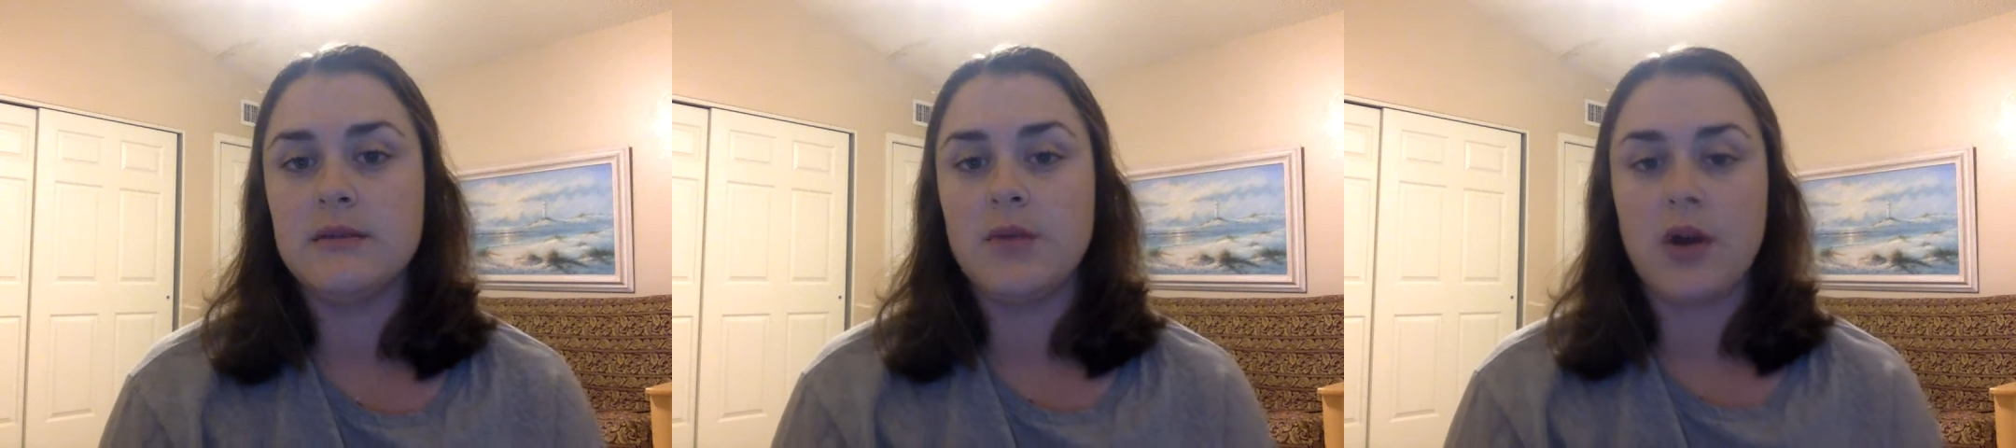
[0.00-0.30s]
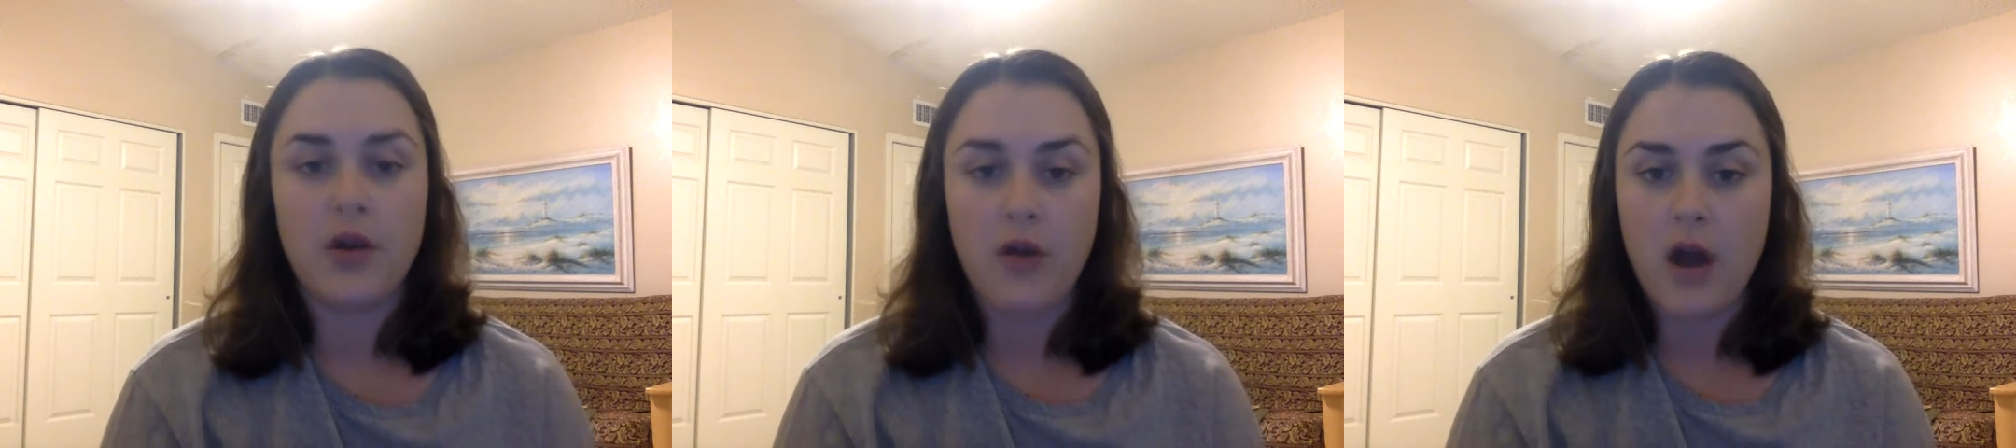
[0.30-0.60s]

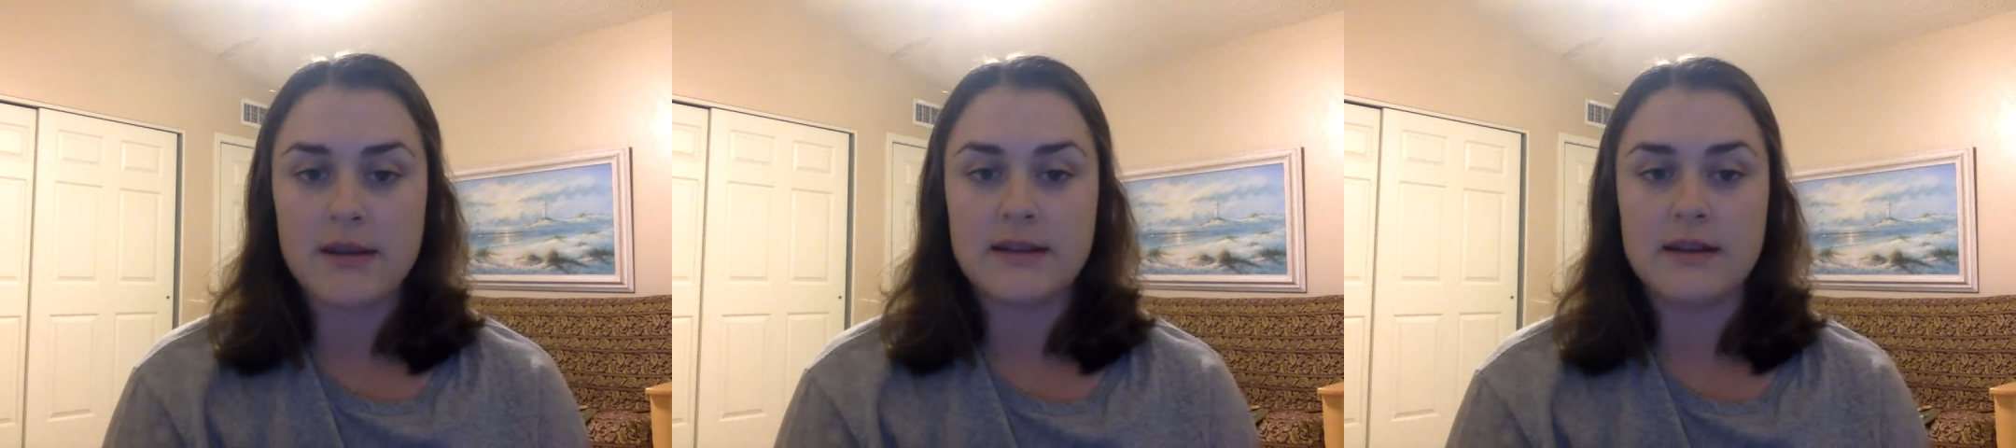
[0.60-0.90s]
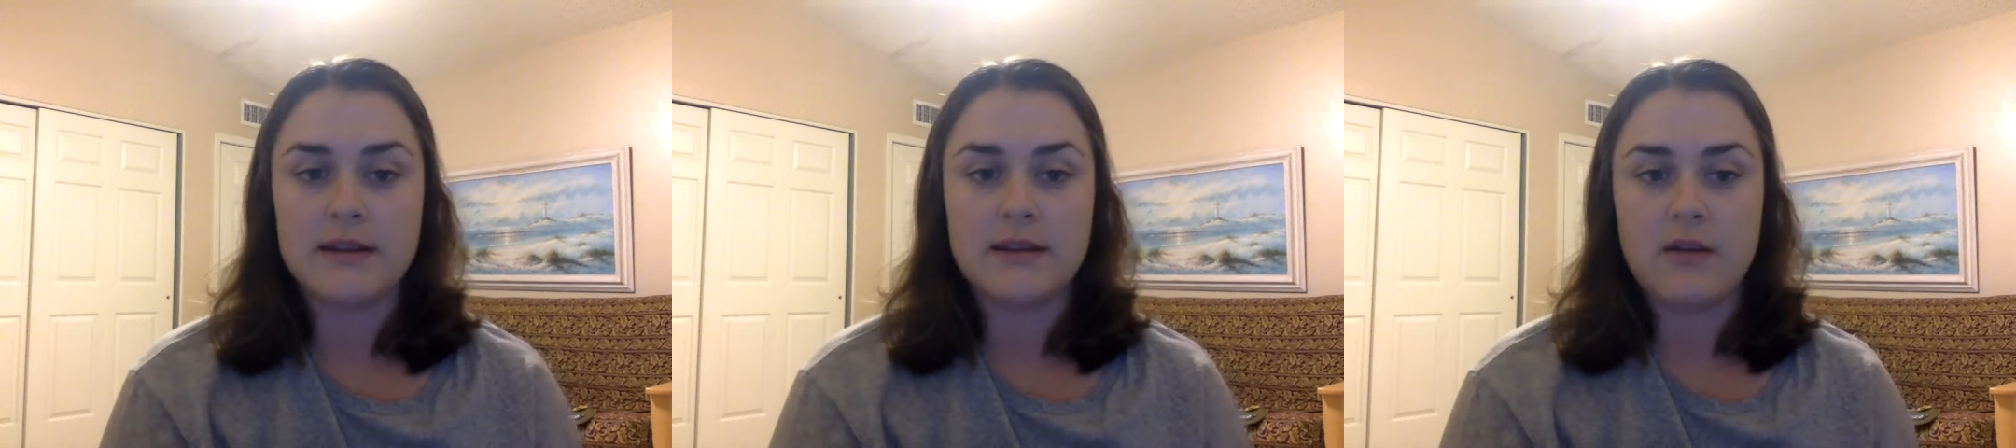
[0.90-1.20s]
burning
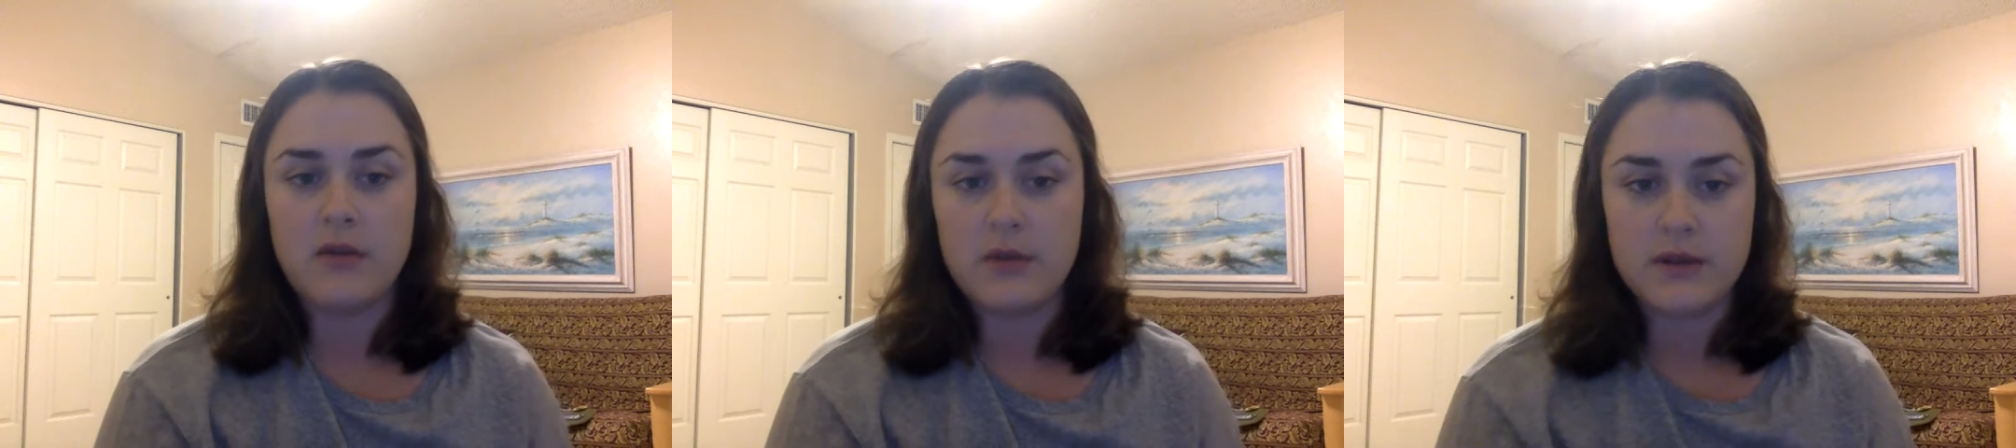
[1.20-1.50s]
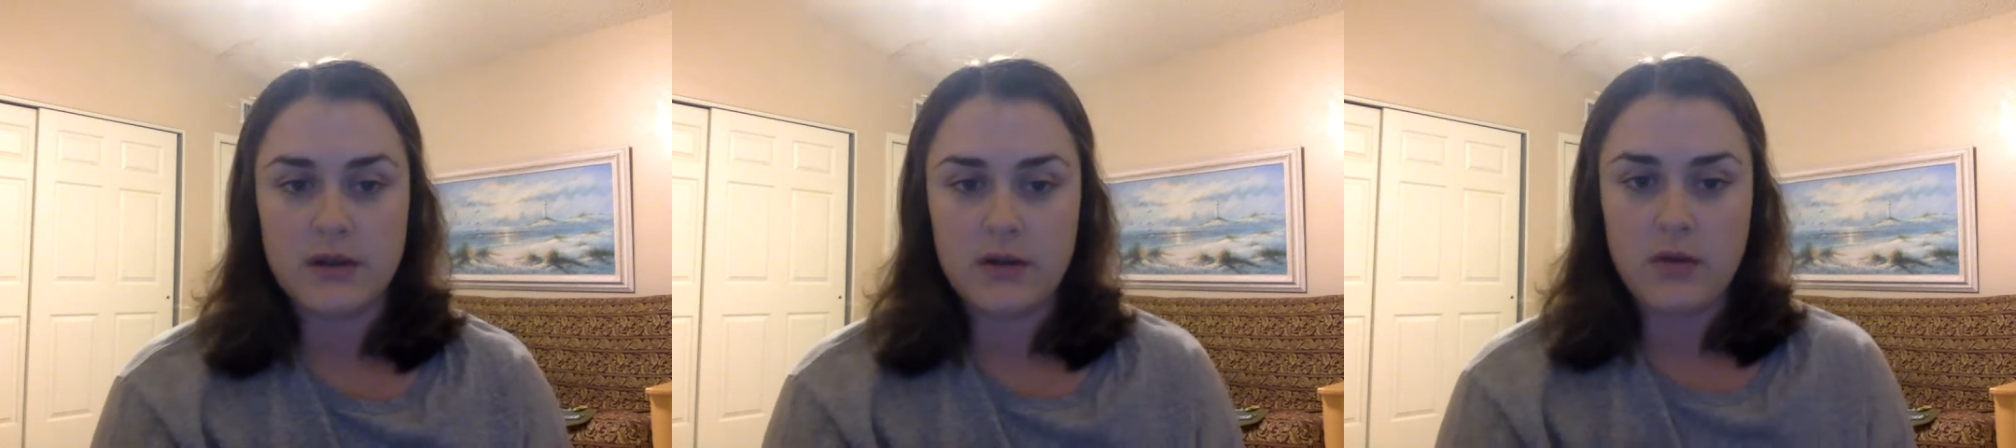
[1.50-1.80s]
crosses and all
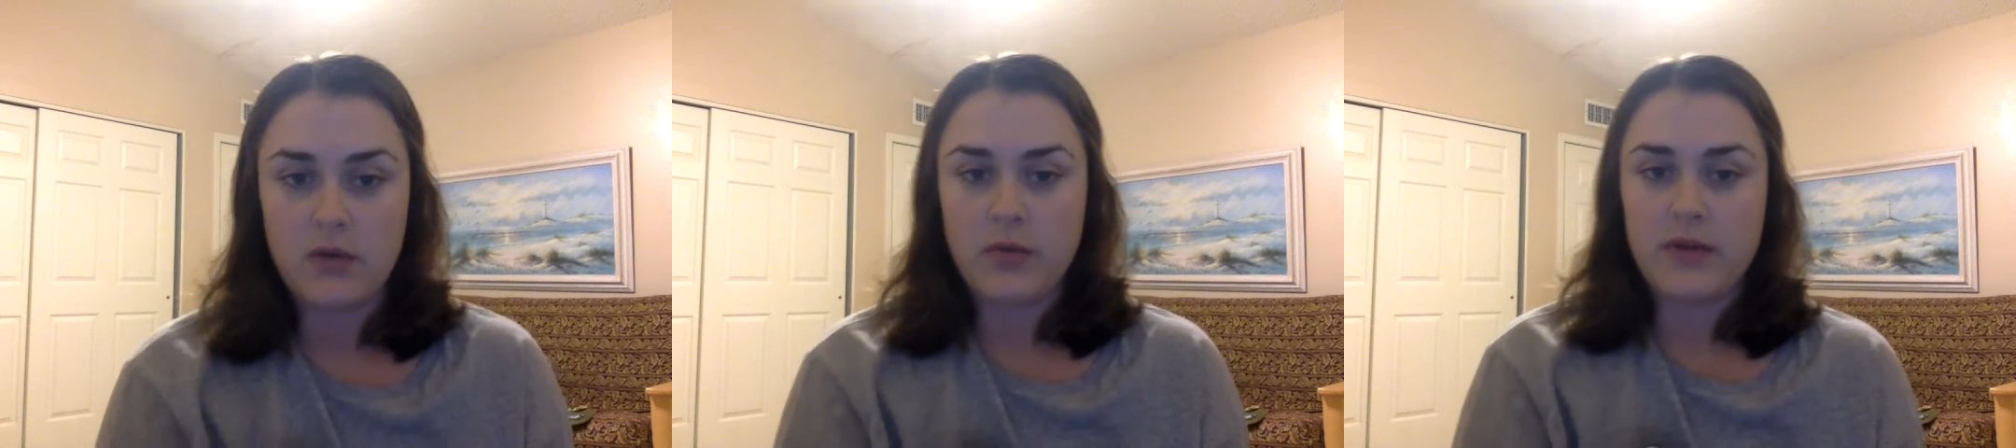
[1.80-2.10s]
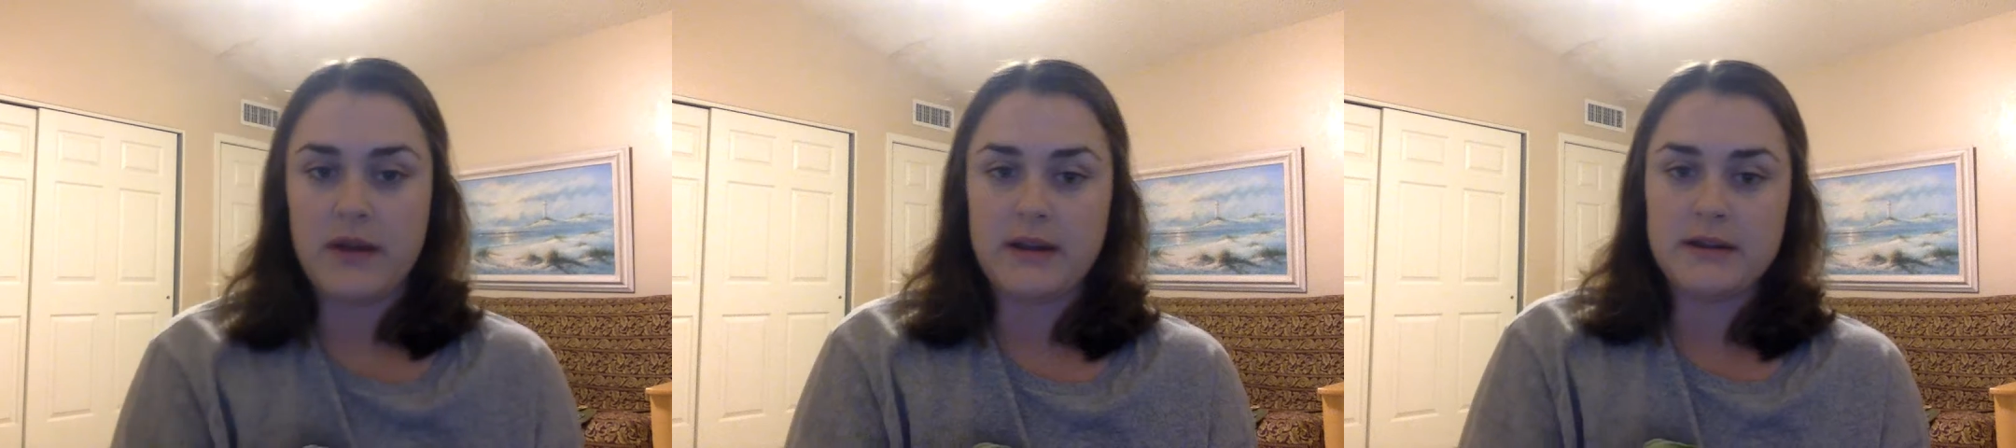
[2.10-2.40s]
those other horrible
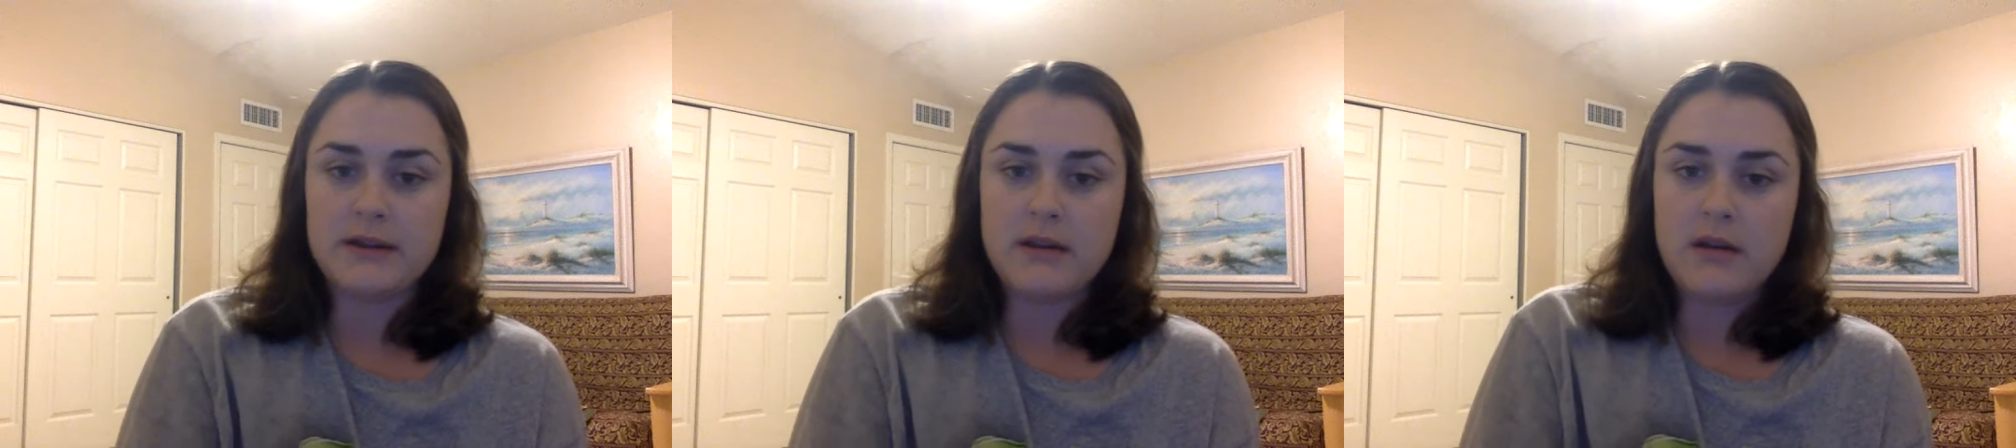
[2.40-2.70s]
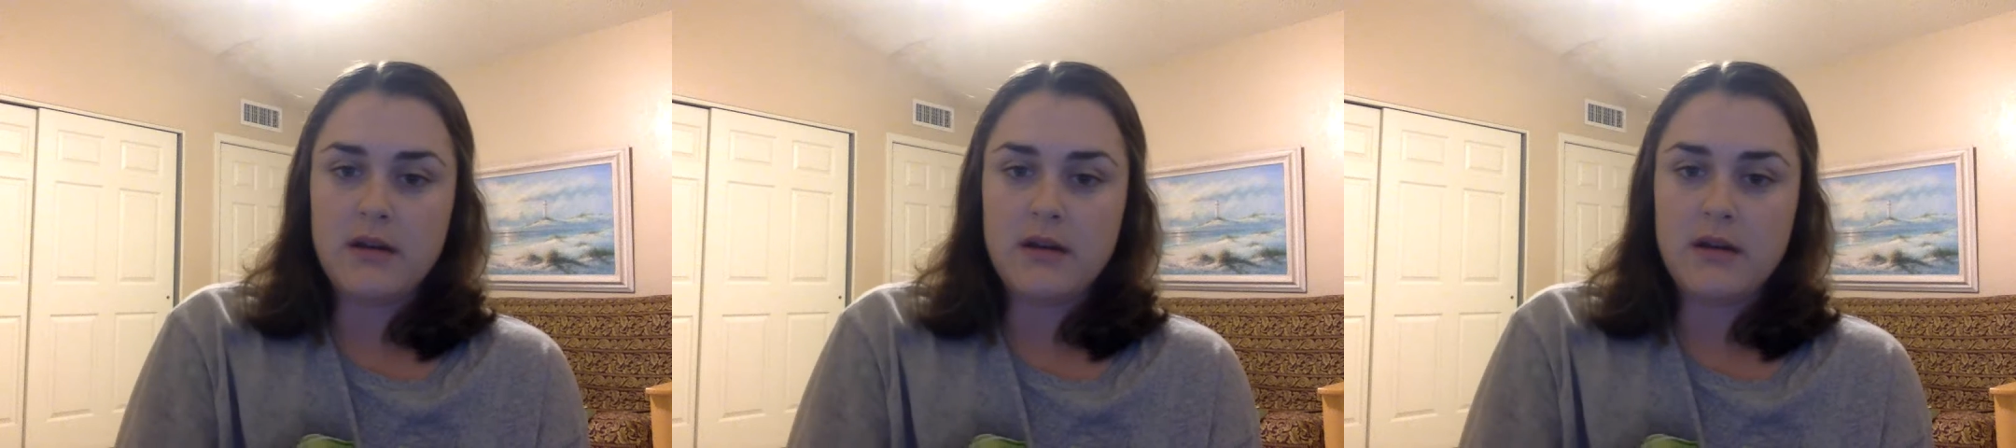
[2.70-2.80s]
things.